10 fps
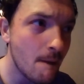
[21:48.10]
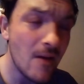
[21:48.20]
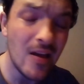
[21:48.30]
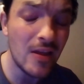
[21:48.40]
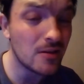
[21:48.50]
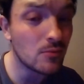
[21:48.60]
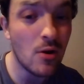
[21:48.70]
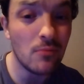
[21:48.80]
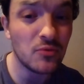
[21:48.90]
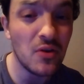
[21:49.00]
and uh, that's
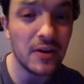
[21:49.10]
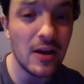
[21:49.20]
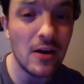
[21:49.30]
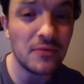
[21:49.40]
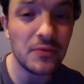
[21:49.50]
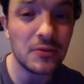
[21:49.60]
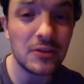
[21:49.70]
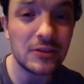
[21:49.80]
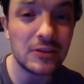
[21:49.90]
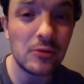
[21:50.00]
what I'm trying to get out for
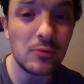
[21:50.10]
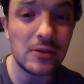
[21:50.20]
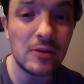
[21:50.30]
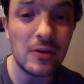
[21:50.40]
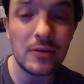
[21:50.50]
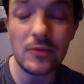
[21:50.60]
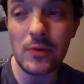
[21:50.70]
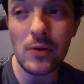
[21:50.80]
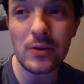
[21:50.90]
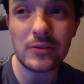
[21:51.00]
just see what it's like the
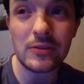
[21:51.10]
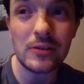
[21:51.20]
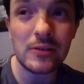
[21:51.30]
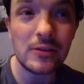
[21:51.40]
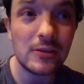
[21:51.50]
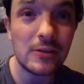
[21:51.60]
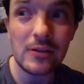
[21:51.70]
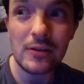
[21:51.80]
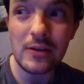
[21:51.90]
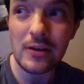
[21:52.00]
vlogs
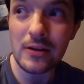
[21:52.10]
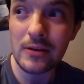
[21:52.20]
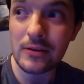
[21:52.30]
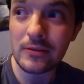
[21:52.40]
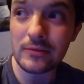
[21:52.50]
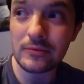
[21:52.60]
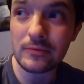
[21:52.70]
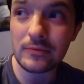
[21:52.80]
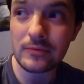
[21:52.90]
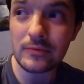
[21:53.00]
uh,
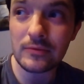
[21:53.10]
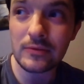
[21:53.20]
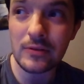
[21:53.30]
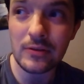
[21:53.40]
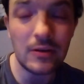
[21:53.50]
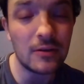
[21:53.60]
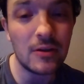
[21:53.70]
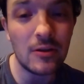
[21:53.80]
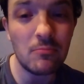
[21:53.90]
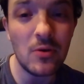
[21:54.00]
oh,
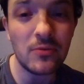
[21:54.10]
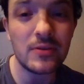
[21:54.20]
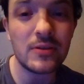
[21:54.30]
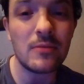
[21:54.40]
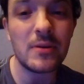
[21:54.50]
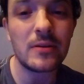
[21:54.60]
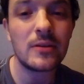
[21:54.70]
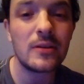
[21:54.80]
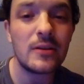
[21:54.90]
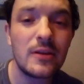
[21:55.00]
another moth is coming
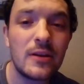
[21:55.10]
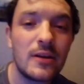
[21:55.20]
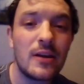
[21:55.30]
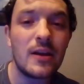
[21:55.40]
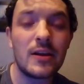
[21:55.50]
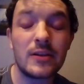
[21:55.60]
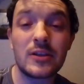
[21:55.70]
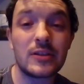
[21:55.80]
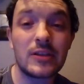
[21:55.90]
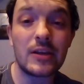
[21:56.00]
and
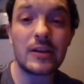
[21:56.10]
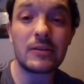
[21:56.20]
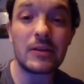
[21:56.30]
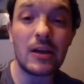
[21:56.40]
just see